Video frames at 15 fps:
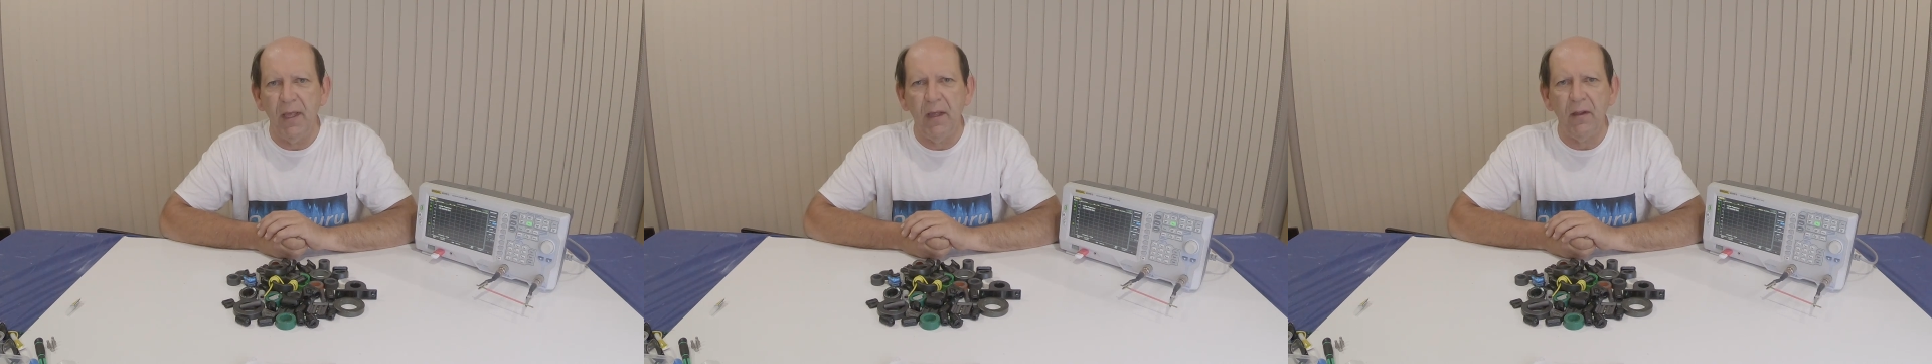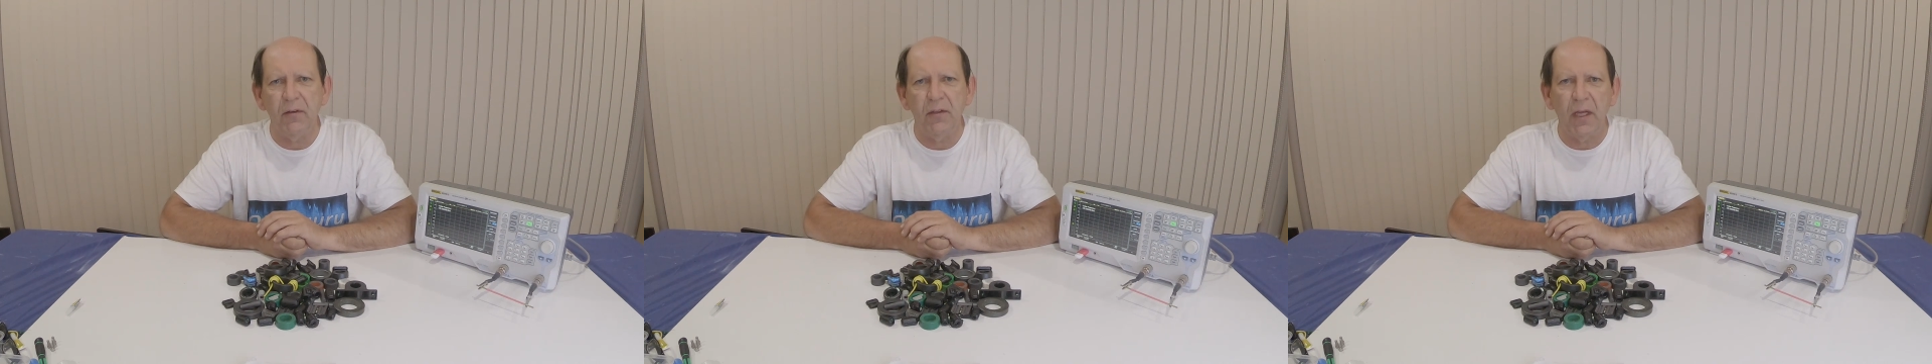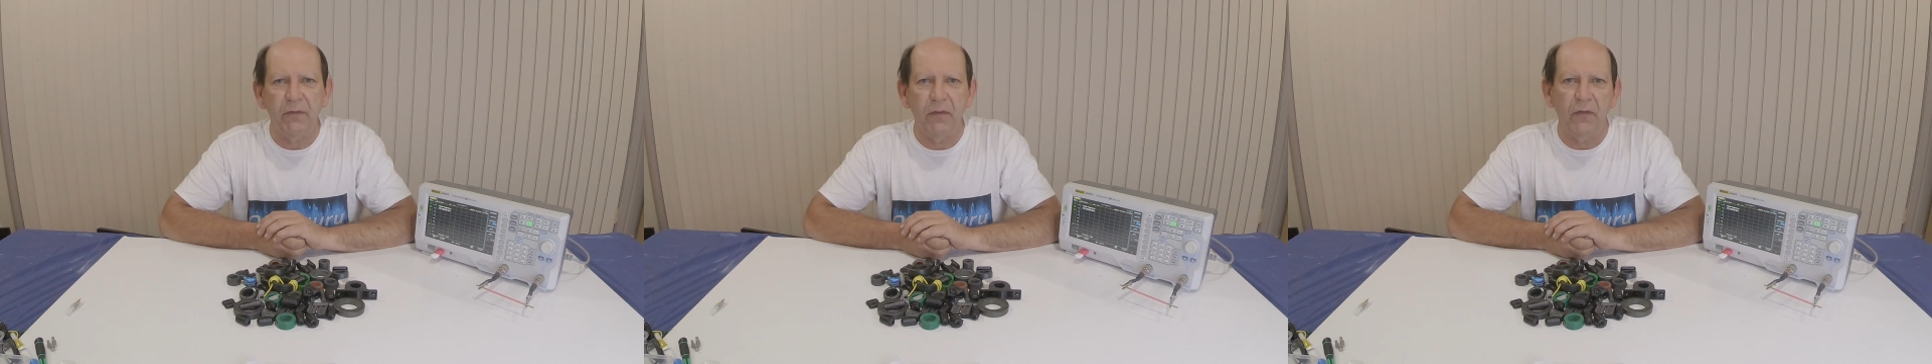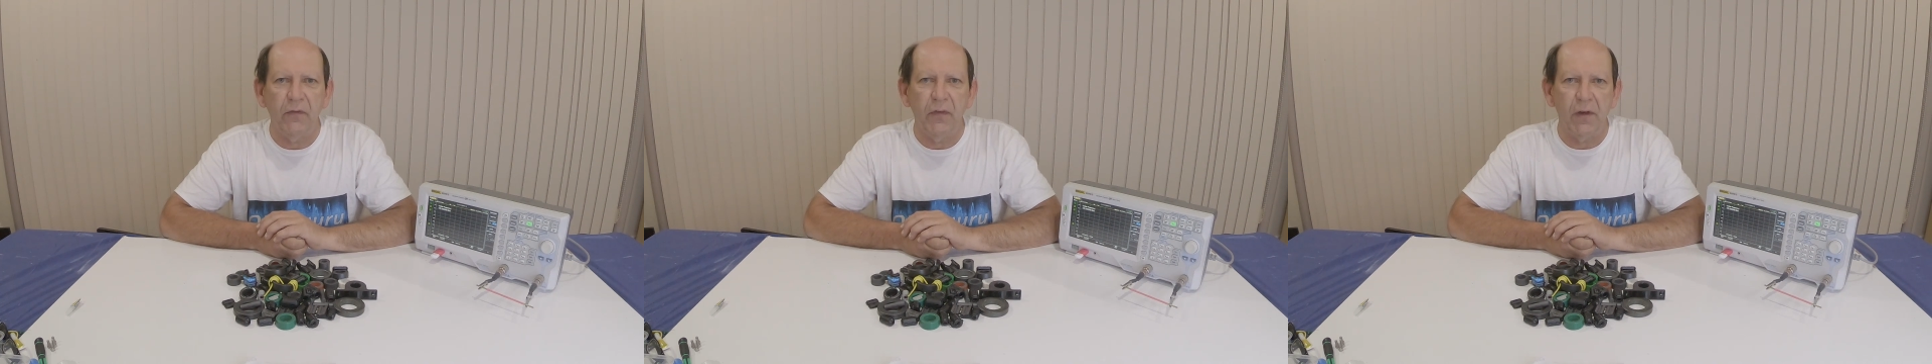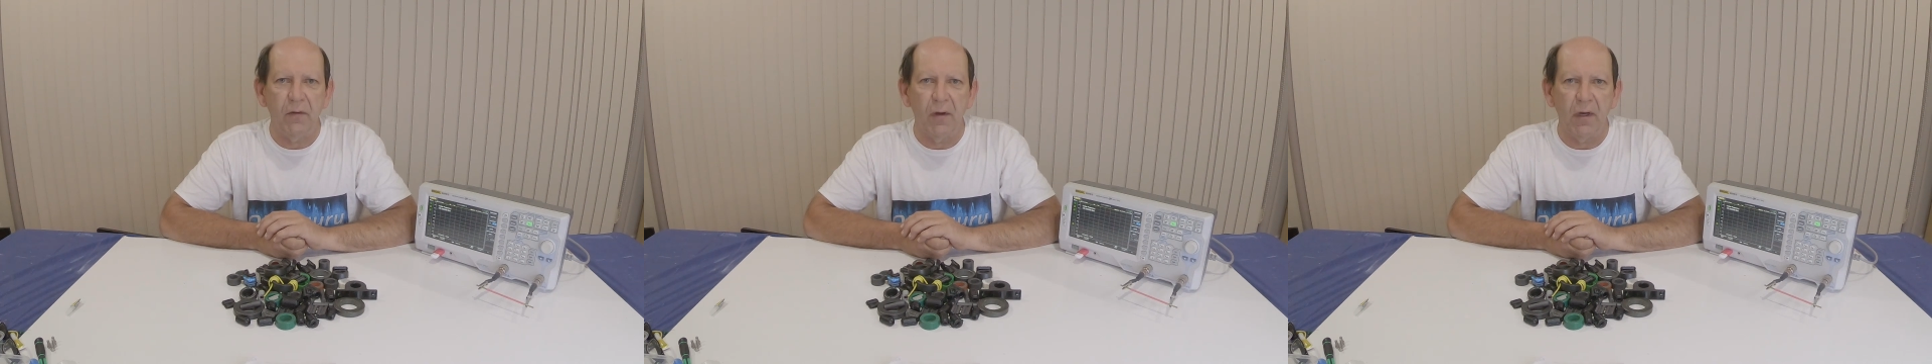how tough are
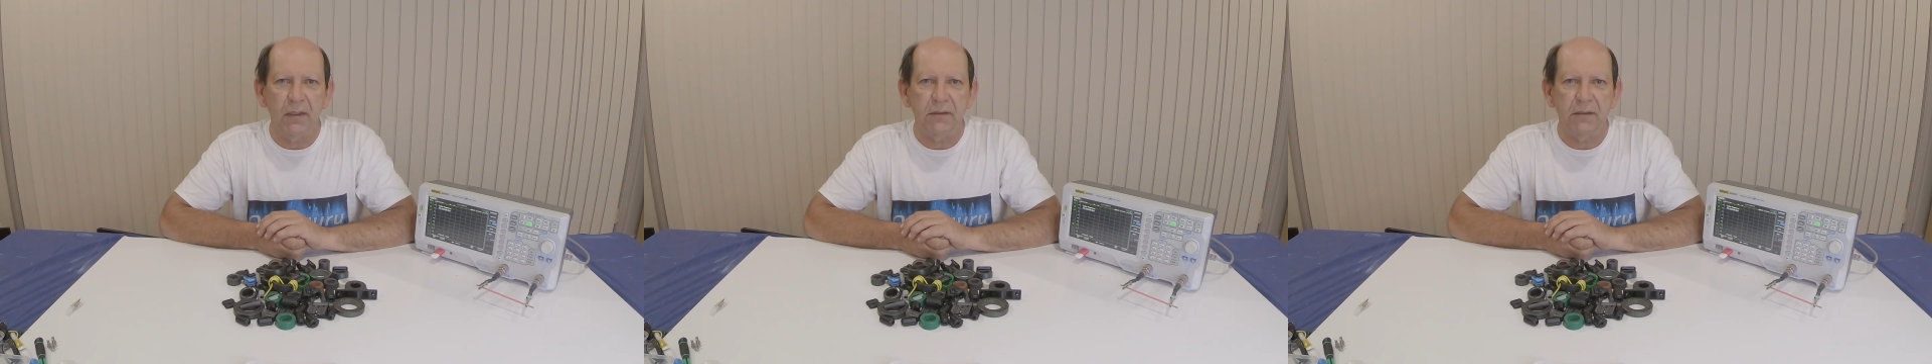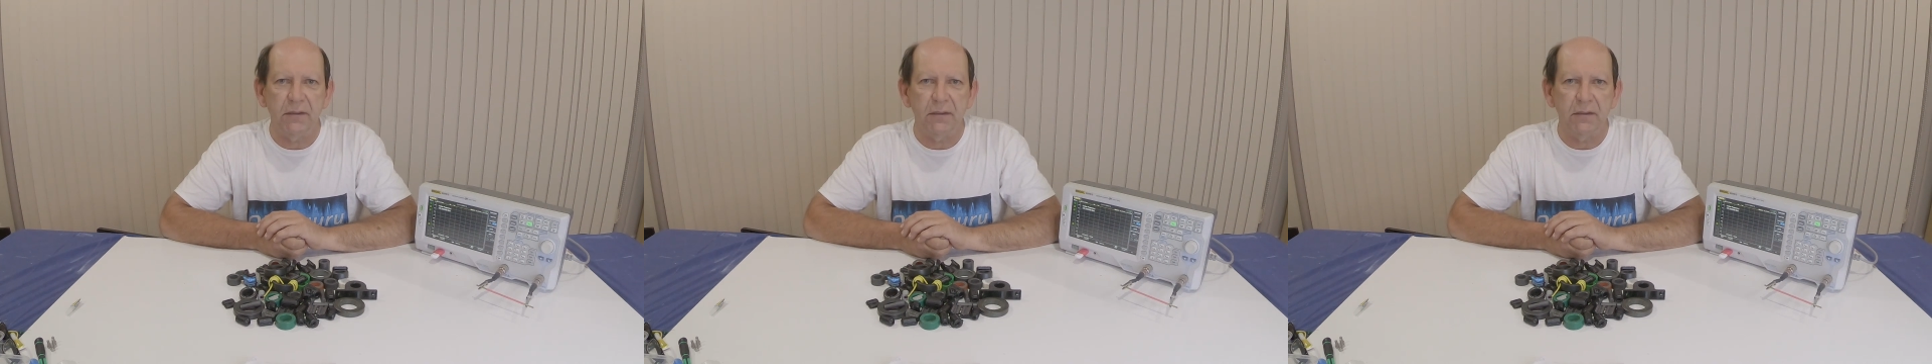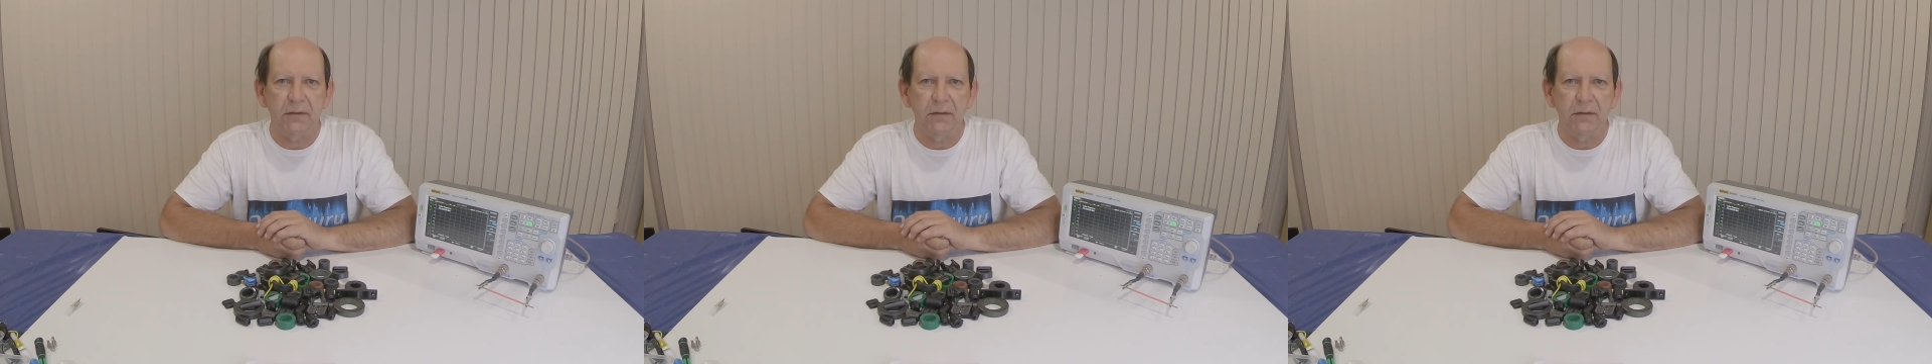ferrites?